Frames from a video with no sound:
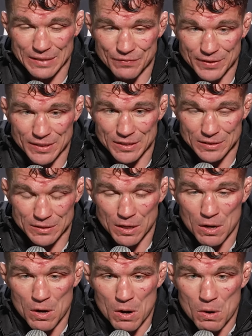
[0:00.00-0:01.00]
this for years
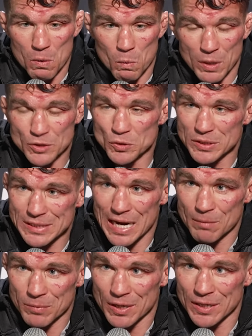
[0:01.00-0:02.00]
once you
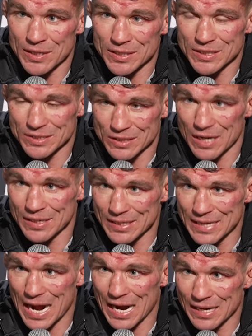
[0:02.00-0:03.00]
stop learning, you're starting to
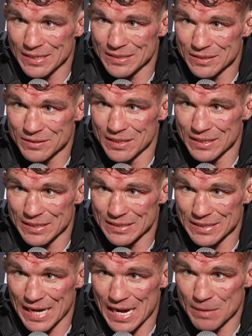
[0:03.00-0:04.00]
die in this in
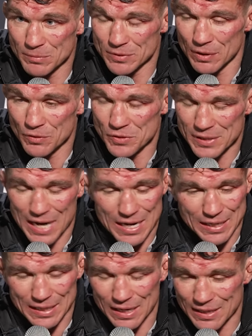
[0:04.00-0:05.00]
this game. So you
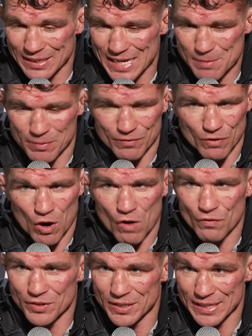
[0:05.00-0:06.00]
gotta keep
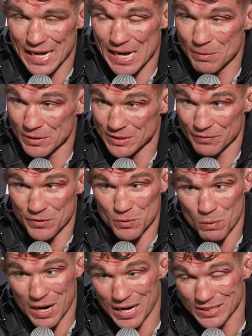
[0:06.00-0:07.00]
evolving your game because if you
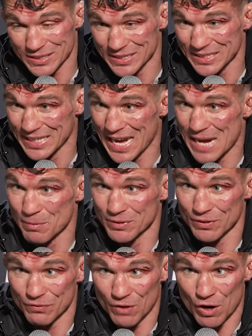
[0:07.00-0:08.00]
watch, this game is
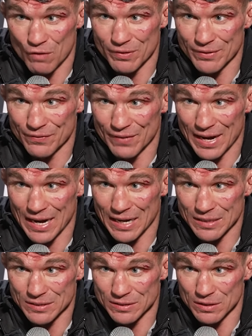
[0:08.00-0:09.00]
evolving
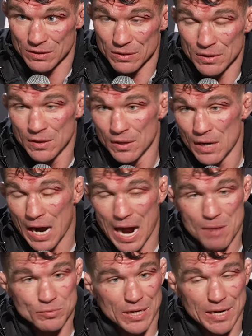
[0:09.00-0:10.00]
fast. So
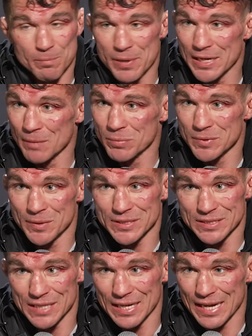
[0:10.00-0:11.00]
I'm trying to pick up as
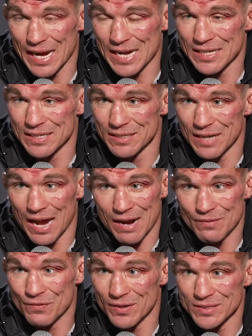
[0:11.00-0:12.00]
much as I can and
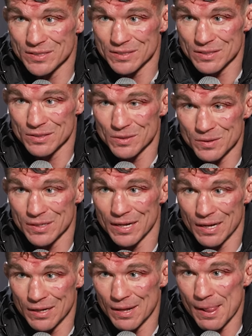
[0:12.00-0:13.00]
have fun still doing
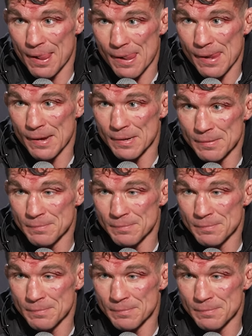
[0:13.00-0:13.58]
that. Yeah.